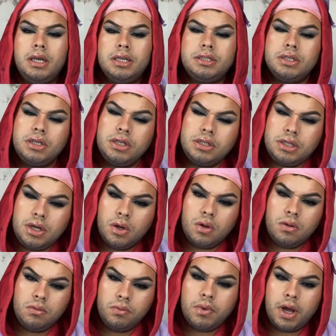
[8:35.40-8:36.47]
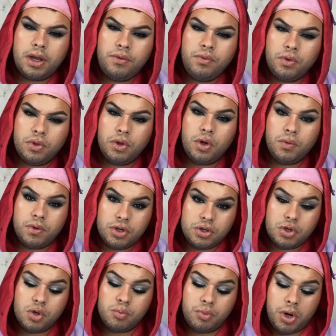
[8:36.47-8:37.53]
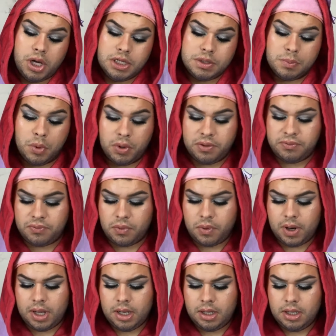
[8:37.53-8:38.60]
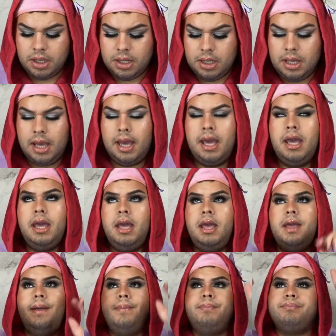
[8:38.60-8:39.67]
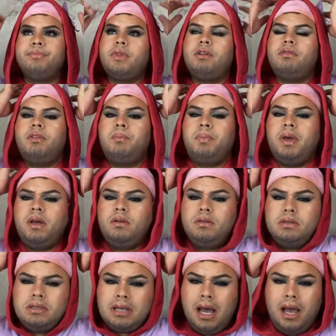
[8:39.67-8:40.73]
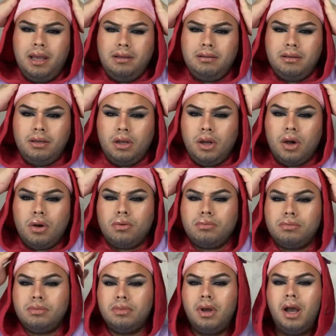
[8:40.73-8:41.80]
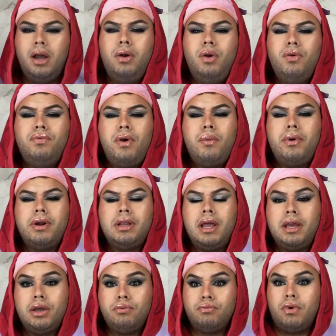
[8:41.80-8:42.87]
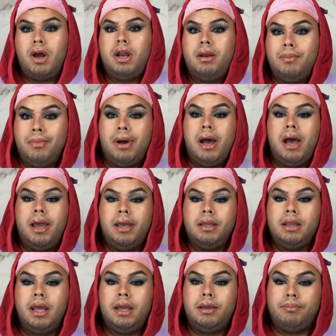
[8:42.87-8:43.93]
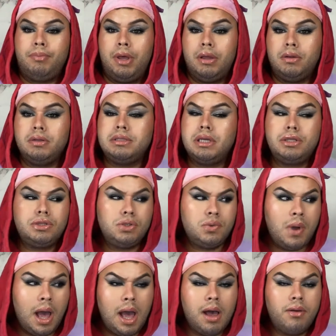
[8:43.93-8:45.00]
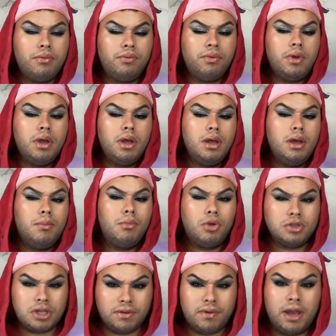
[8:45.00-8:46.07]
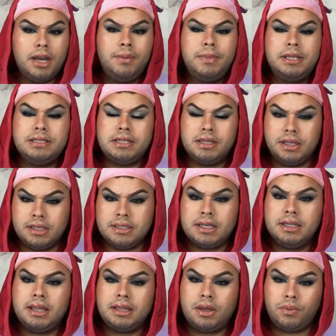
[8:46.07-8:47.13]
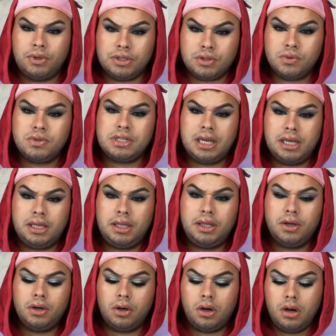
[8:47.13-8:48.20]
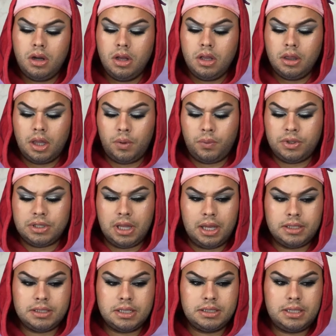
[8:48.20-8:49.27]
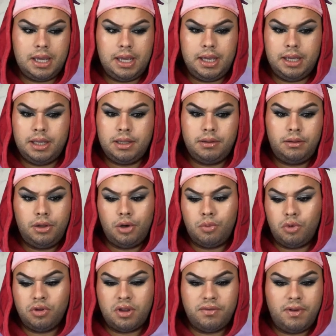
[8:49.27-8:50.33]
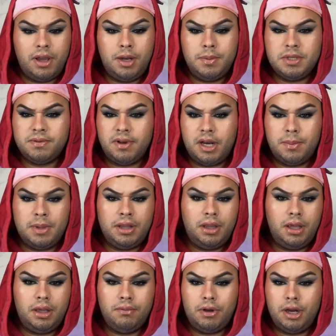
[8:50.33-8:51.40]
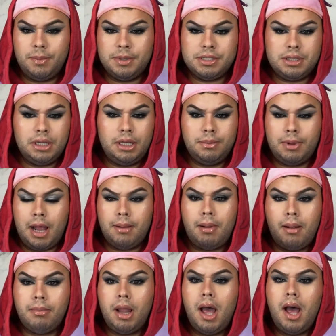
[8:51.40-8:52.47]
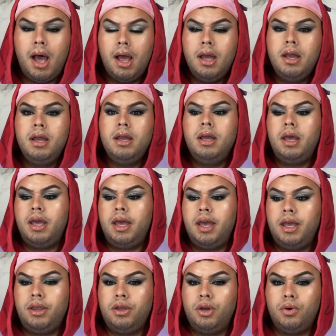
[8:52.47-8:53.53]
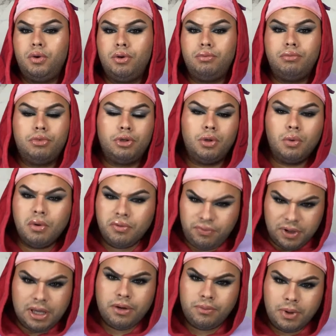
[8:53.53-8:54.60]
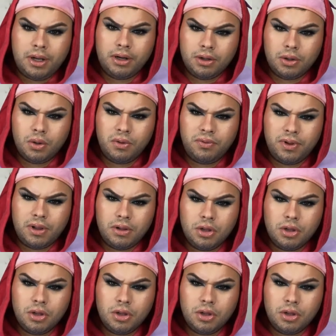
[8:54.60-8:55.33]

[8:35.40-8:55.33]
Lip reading: It's a good deal, right? For the original price point for it. And the pills, I don't know if I want to like run and buy like pills. I do have multivitamins and things like that we do take here. Like we'd like to take, you know, multivitamins, vitamin D, vitamin C, blah, blah, blah. You know, chlorophyll, right? Chlorophyll.